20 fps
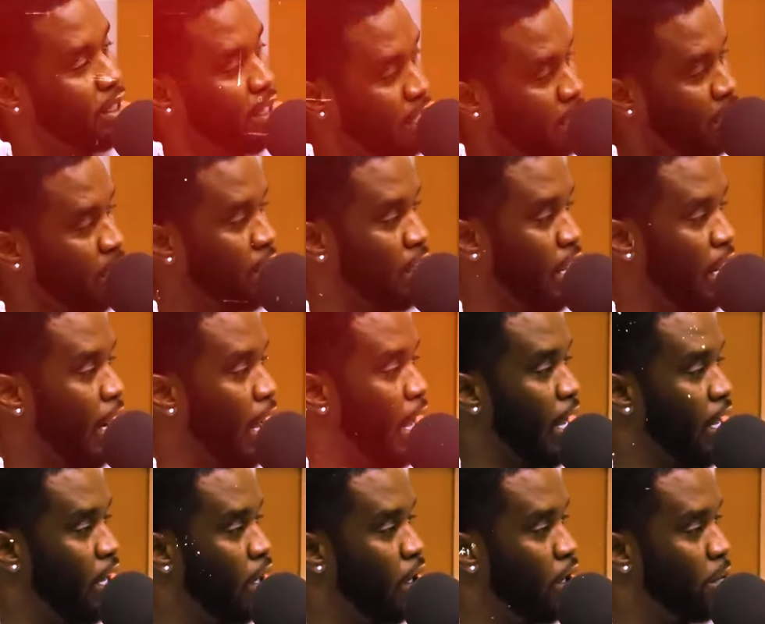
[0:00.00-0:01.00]
king that I
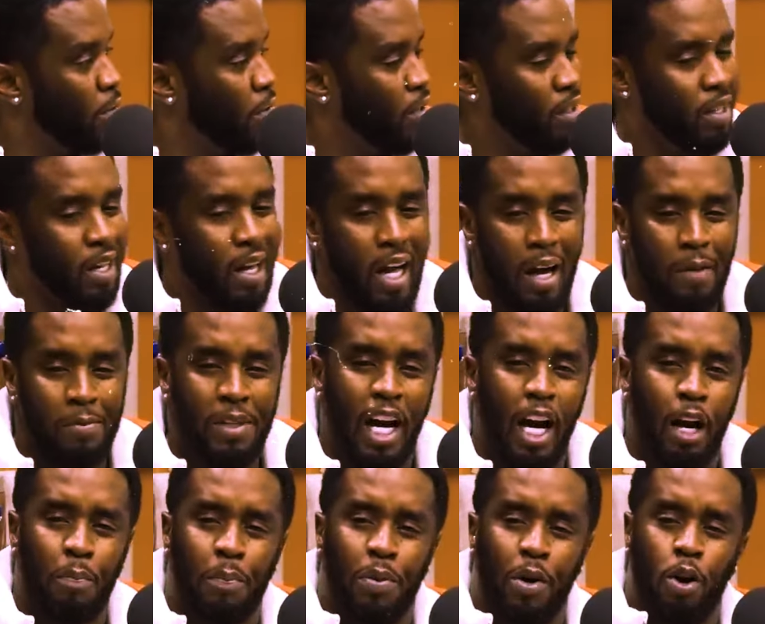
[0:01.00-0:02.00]
am. I'm not